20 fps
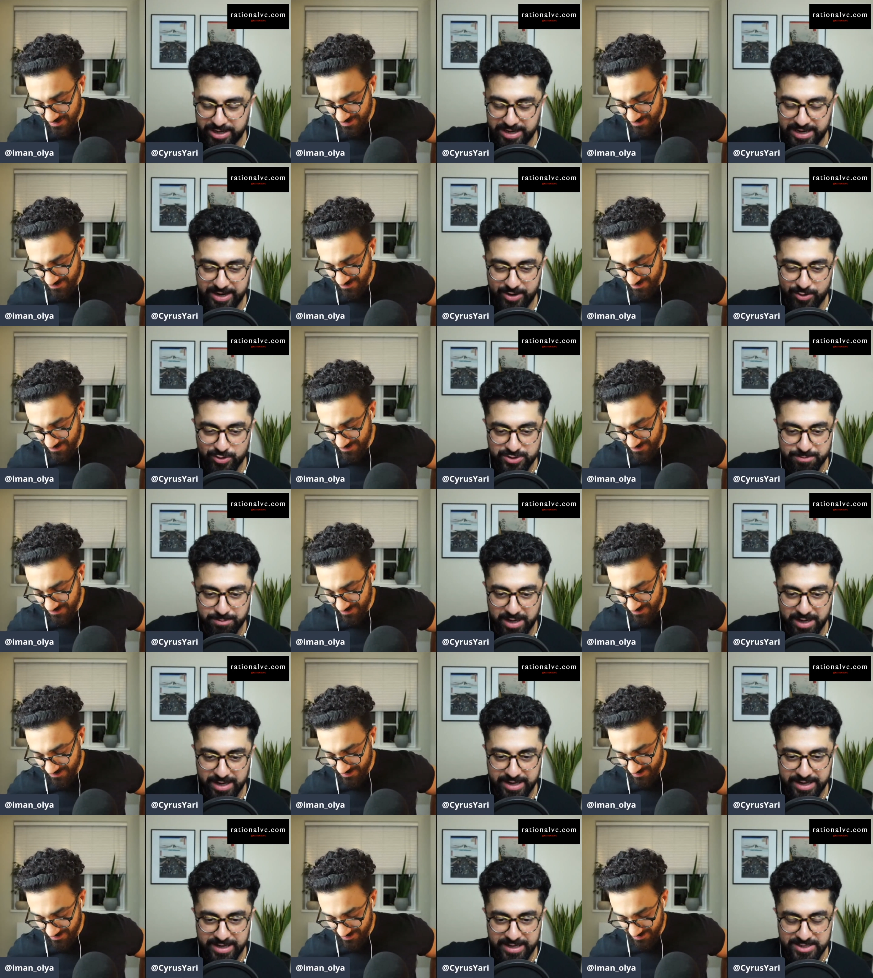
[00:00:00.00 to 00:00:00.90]
Speaker 1: Chaos
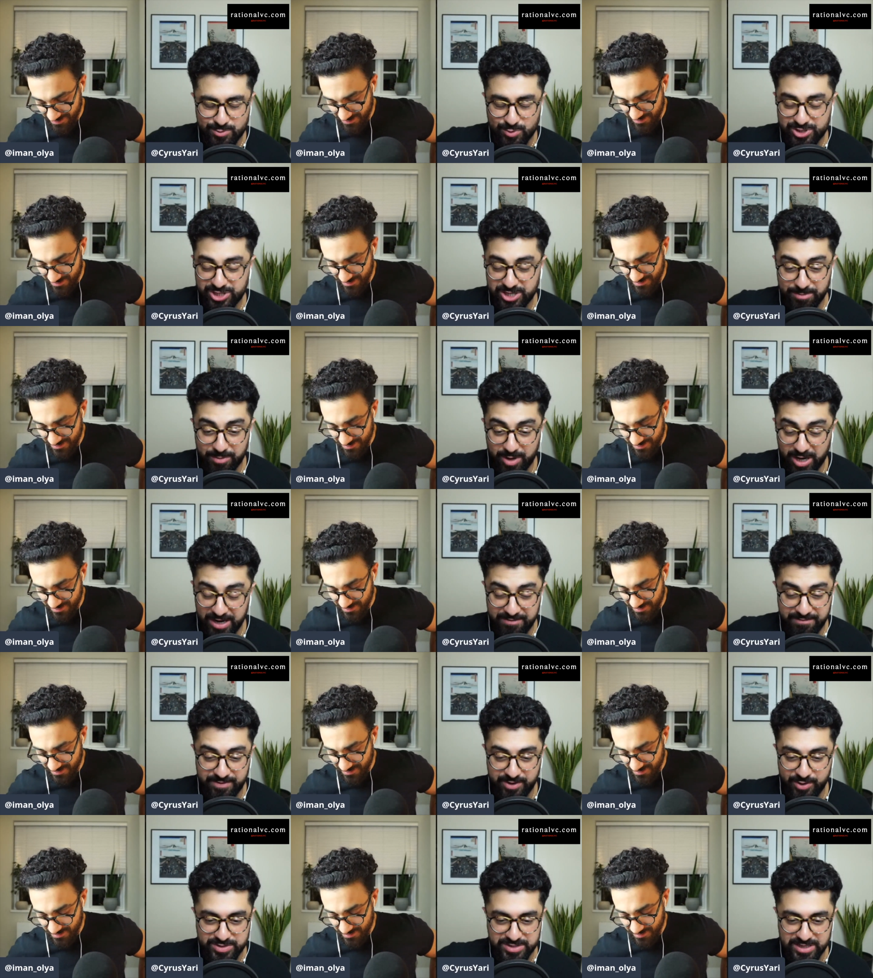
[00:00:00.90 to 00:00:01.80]
Monkeys, which in my
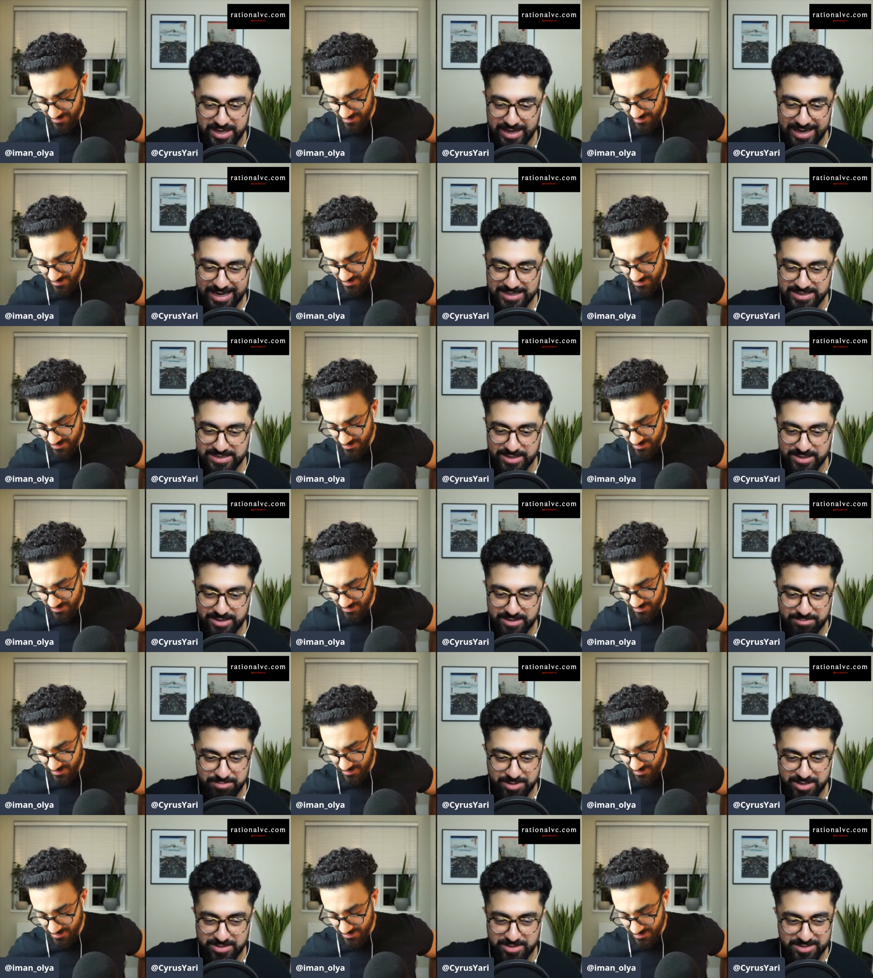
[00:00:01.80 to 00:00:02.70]
view is a classic.
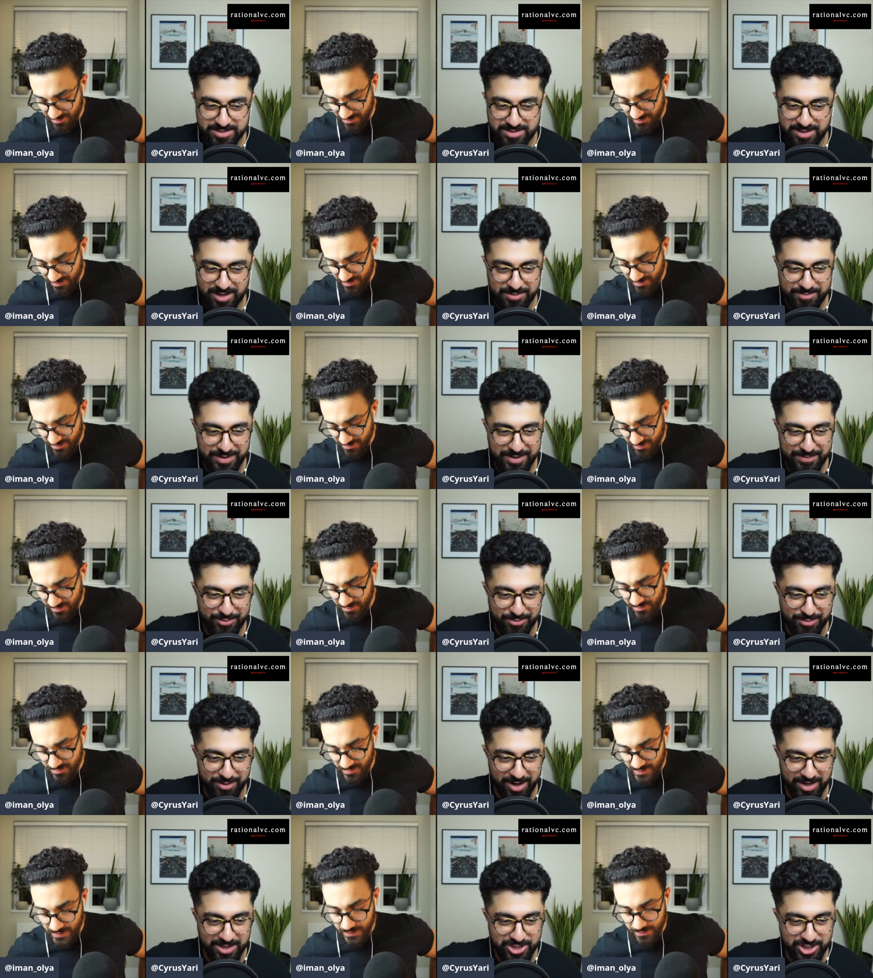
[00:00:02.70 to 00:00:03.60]
It's like people be
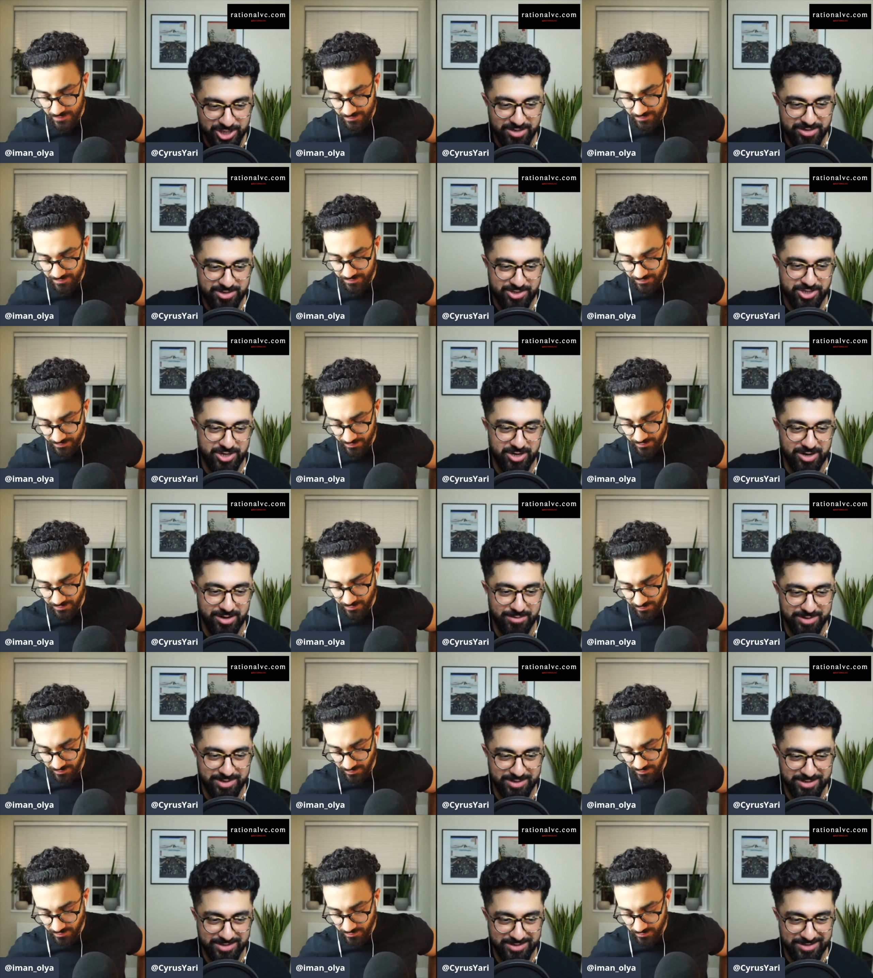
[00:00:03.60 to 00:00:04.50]
like shut up.
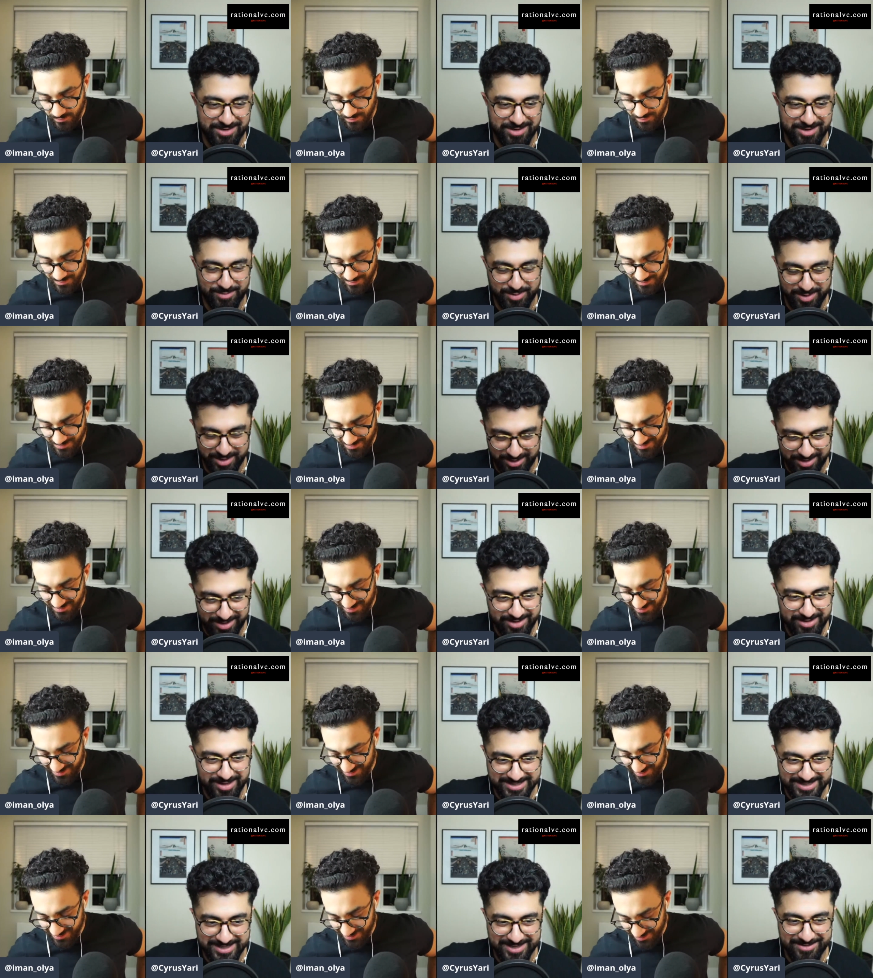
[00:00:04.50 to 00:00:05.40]
It's
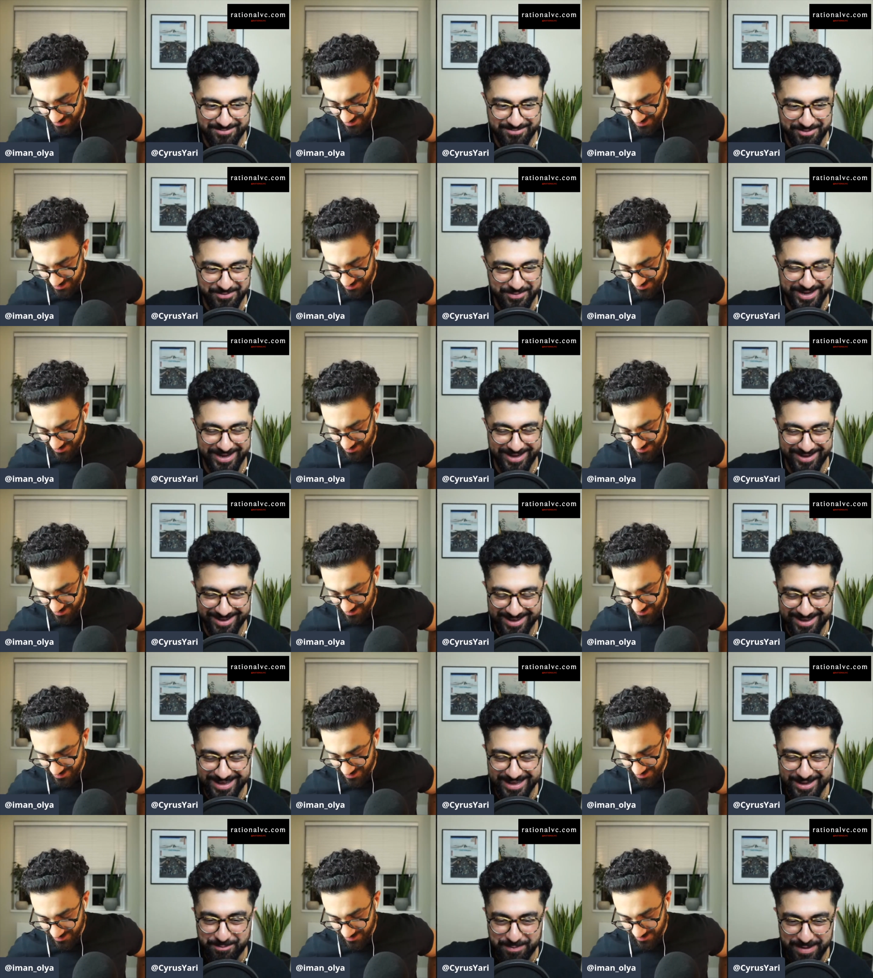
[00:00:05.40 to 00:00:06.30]
like for me
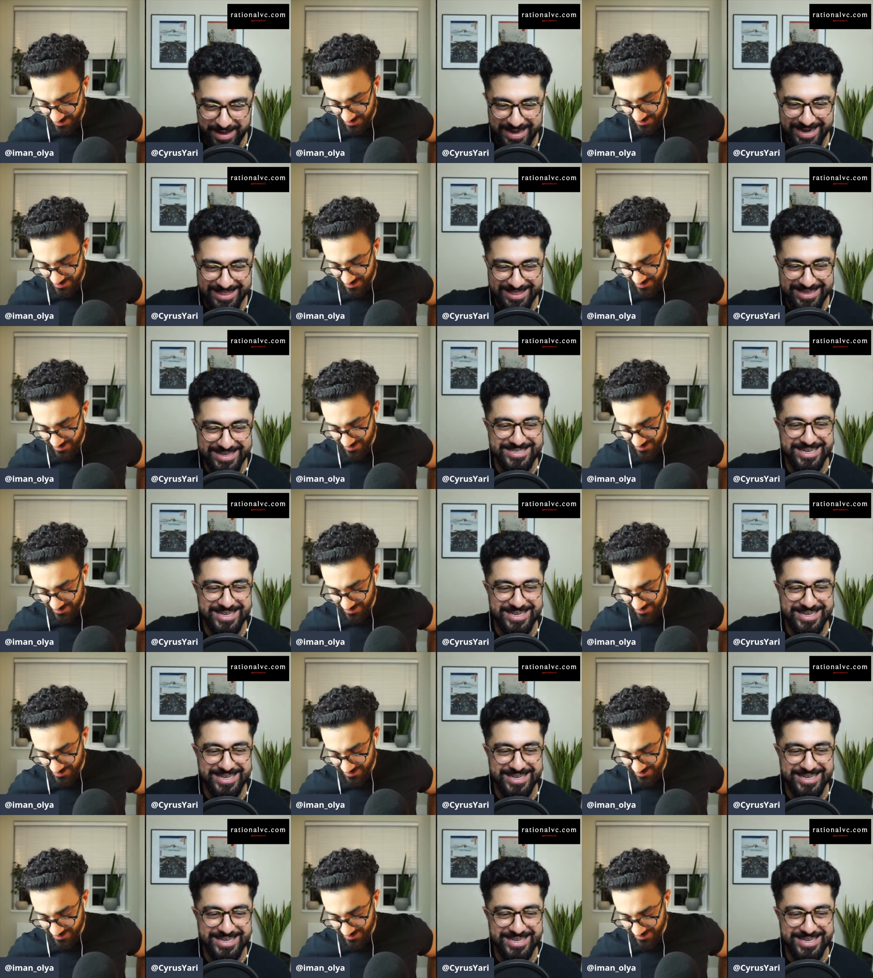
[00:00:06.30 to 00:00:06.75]
being in this